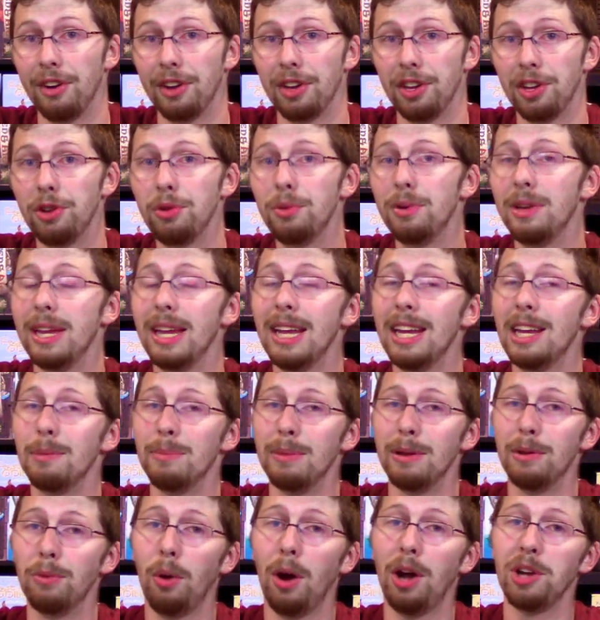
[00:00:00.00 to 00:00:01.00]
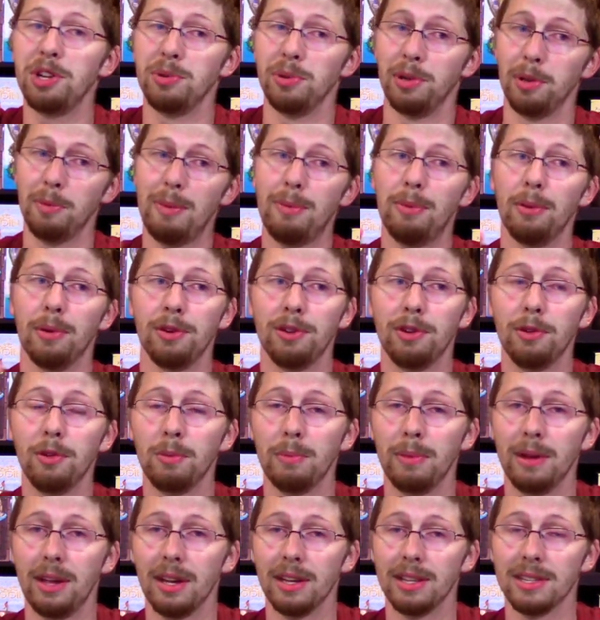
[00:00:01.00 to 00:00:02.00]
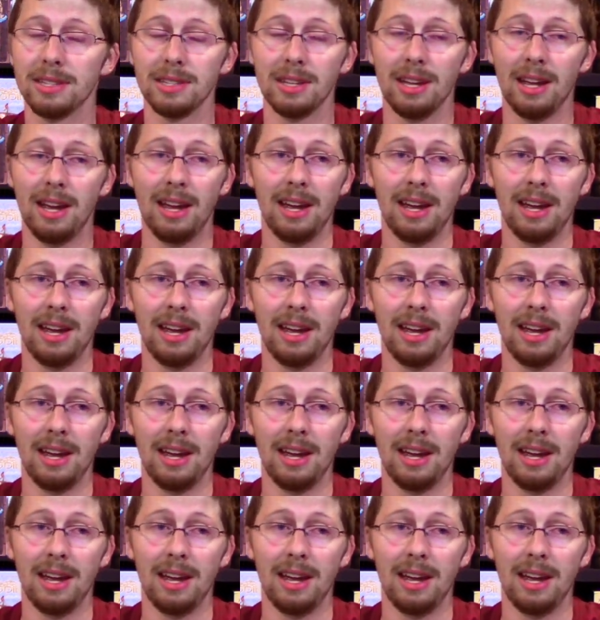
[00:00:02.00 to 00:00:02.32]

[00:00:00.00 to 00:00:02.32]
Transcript: You need to be watching what people are doing, because